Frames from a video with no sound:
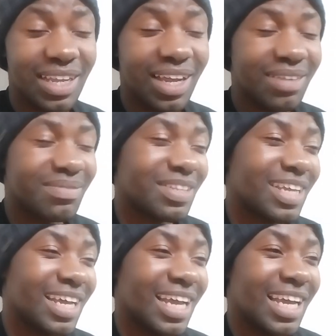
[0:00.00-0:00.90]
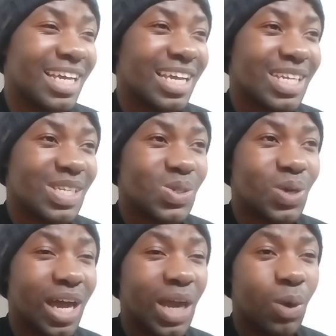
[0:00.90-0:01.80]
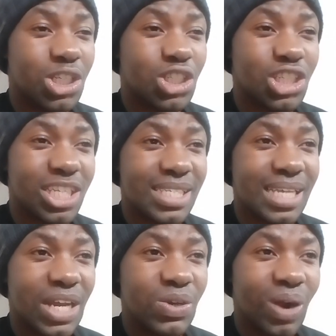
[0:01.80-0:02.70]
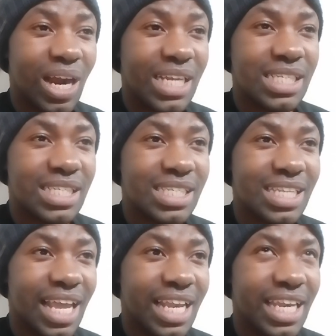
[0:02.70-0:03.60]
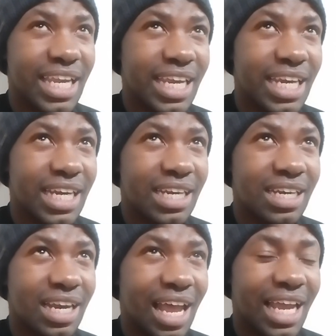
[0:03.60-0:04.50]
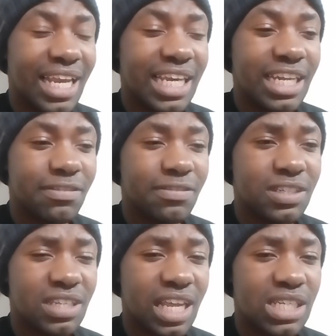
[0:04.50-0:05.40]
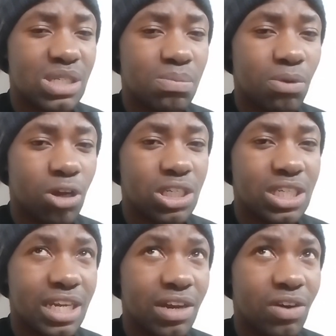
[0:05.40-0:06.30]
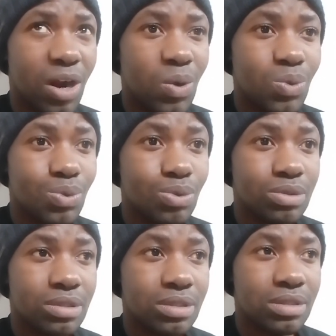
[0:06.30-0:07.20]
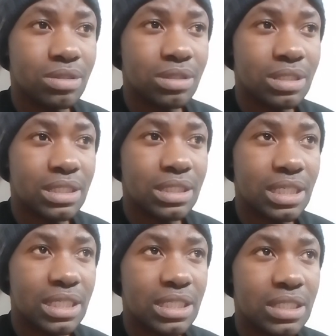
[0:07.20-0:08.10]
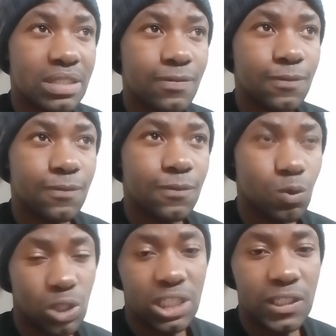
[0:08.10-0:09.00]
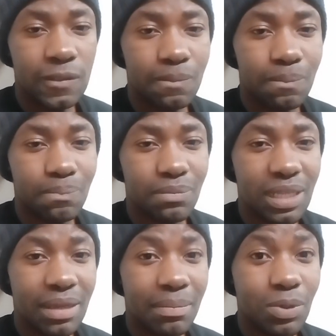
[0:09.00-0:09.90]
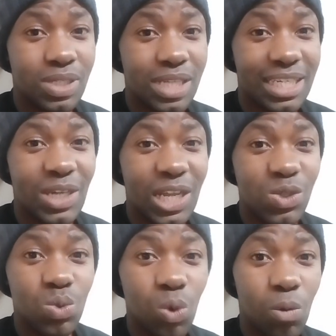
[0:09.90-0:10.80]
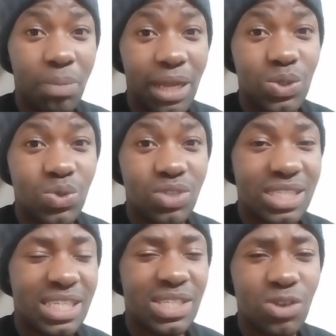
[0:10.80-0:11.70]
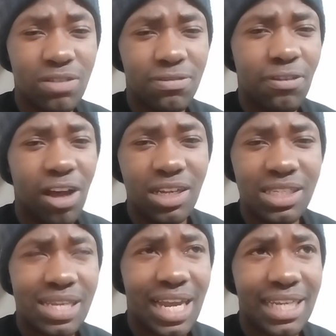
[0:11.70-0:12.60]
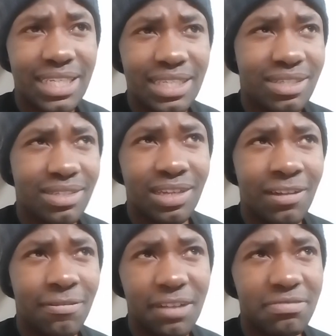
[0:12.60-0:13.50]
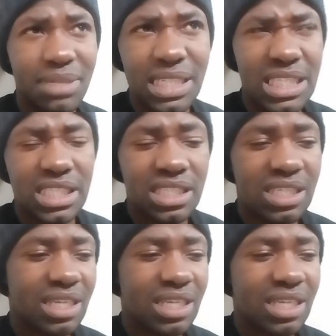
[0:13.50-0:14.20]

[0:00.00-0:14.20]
Yeah. And so I watch the sun rise, and then I left that spot at around 6:40 because I didn't have to walk back to race. It's not far, it's like 5 minutes.